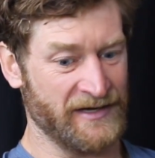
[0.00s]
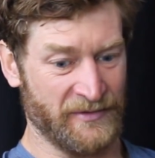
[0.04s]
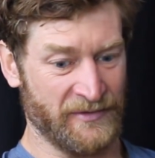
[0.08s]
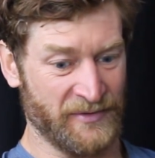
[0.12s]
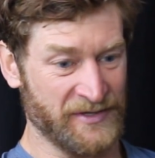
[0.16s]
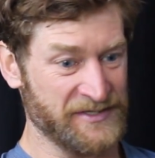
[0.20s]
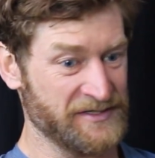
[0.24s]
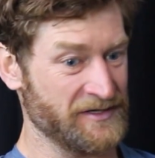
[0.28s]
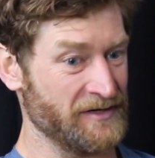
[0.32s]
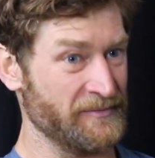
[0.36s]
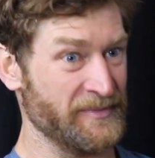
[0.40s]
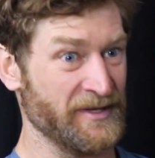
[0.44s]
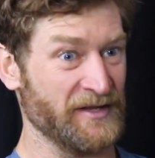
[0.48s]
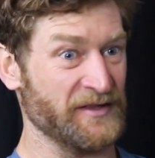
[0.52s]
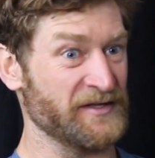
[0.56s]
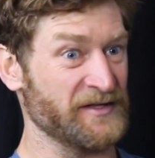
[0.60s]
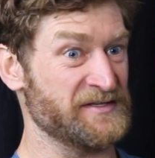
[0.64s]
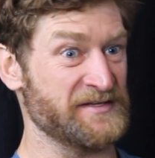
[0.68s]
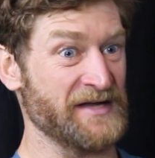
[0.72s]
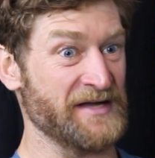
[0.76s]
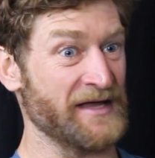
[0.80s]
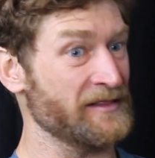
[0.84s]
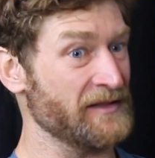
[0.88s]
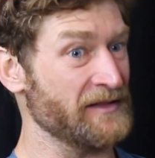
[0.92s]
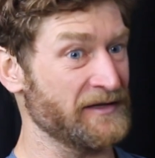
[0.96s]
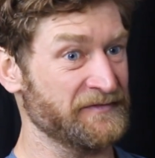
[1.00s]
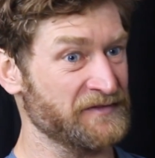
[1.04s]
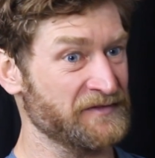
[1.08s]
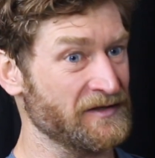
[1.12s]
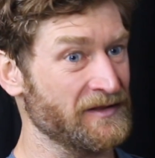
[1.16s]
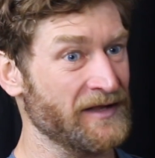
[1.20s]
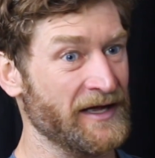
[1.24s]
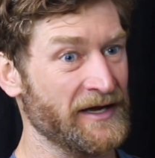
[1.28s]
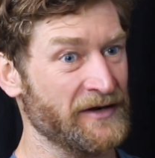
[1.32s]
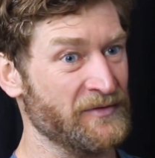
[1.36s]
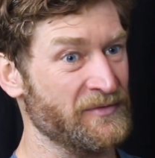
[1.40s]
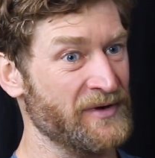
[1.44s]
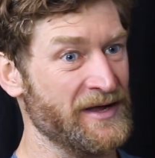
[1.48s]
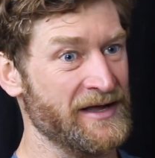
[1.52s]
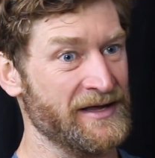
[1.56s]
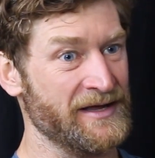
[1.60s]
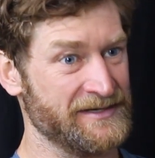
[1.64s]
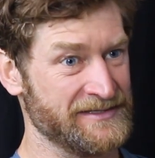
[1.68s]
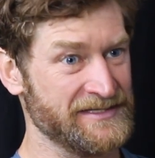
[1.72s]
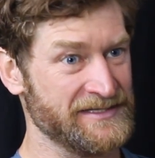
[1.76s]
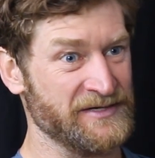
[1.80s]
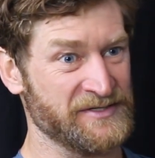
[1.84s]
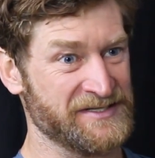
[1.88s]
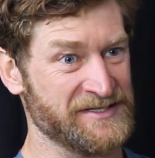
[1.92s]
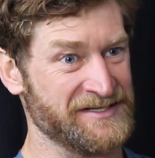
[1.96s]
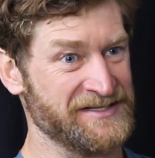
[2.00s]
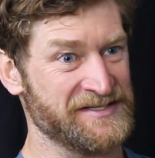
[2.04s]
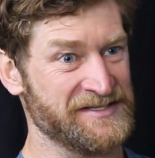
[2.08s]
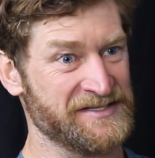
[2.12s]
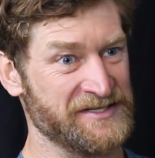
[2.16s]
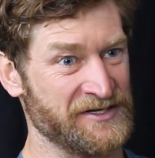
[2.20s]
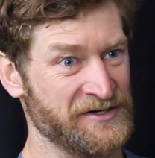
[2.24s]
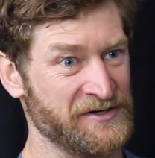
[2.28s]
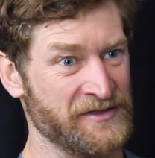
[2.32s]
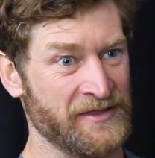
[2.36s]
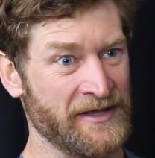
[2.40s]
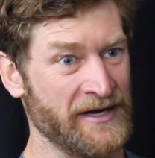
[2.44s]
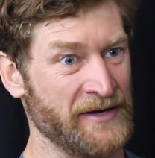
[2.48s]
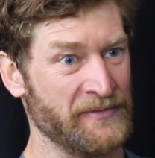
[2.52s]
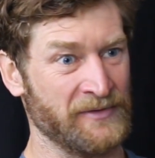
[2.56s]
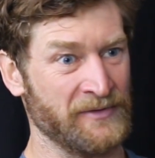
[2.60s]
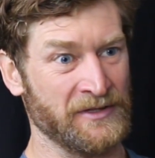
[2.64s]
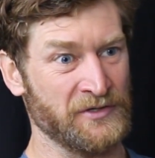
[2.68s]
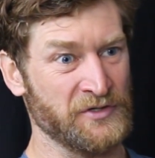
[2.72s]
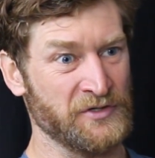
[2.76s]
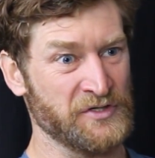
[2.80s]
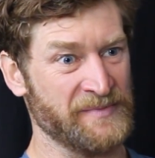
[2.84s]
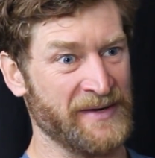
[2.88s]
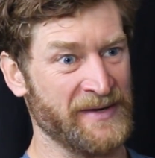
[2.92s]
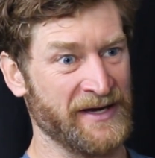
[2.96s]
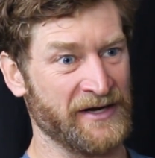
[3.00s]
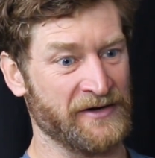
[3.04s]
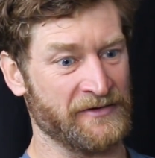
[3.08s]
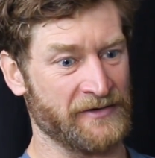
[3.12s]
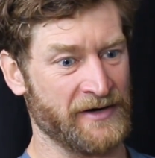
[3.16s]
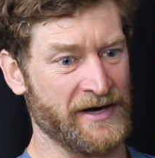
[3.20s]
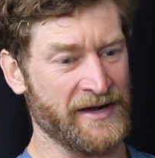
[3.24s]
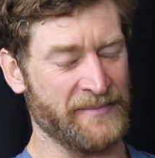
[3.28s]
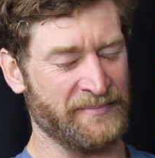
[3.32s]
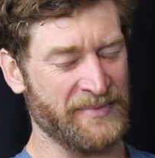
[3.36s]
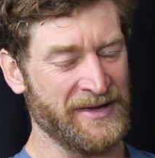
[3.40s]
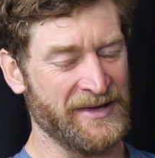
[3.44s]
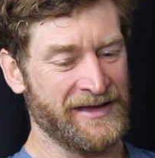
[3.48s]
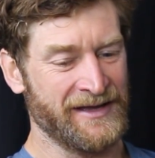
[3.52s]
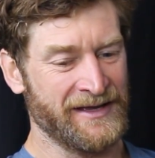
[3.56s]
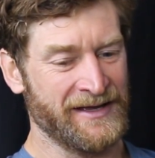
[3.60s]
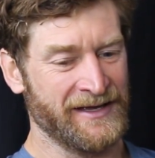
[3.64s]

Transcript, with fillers: I wasn't going to be able to deadlift a lot of weight because I was concerned that I would lose my grip.